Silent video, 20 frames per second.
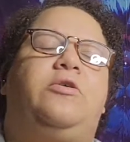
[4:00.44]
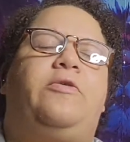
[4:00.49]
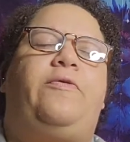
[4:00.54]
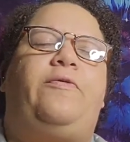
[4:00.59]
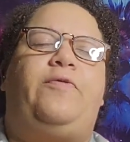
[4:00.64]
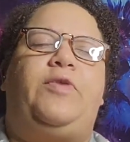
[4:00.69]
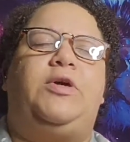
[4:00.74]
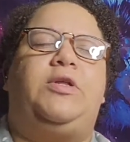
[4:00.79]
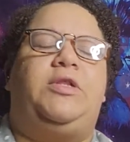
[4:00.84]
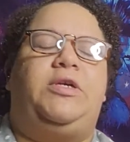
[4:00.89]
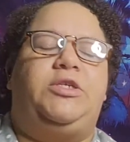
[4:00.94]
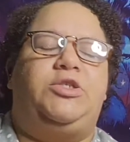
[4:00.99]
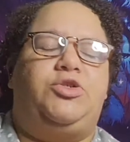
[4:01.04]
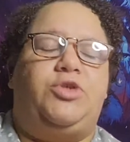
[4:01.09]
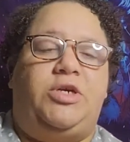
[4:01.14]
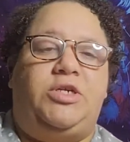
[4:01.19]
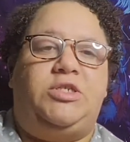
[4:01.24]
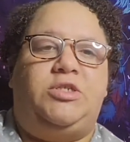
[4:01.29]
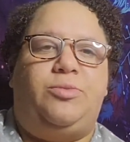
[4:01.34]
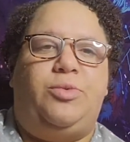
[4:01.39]
feel it
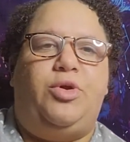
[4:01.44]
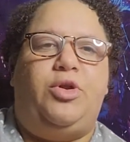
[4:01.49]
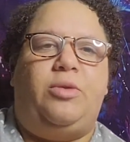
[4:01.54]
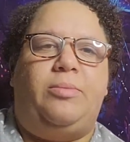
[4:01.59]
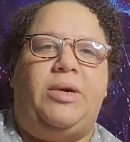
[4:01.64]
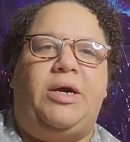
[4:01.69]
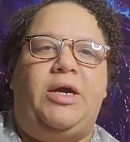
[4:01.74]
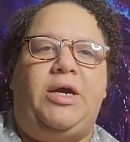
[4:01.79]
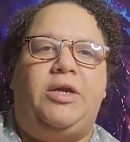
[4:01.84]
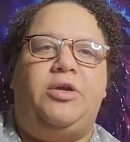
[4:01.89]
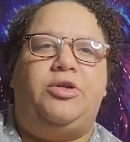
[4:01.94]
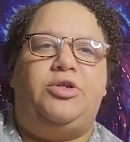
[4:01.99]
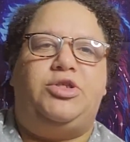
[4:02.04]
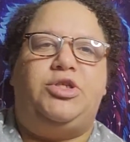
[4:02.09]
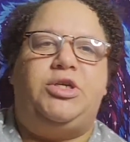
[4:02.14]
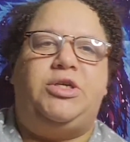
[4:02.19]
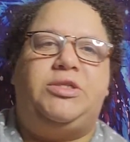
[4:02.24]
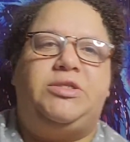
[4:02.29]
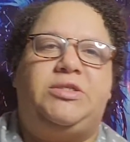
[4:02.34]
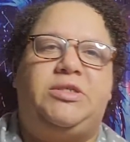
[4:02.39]
transmuting my
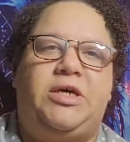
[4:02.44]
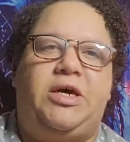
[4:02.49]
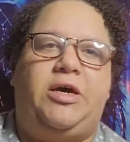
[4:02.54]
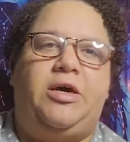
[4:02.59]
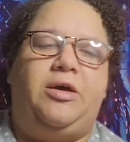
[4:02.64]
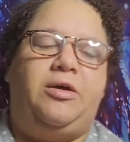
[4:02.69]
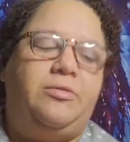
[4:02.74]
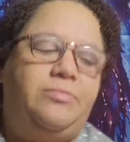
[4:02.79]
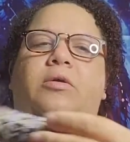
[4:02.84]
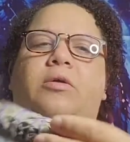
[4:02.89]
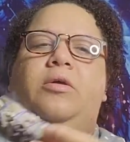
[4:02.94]
energy inside.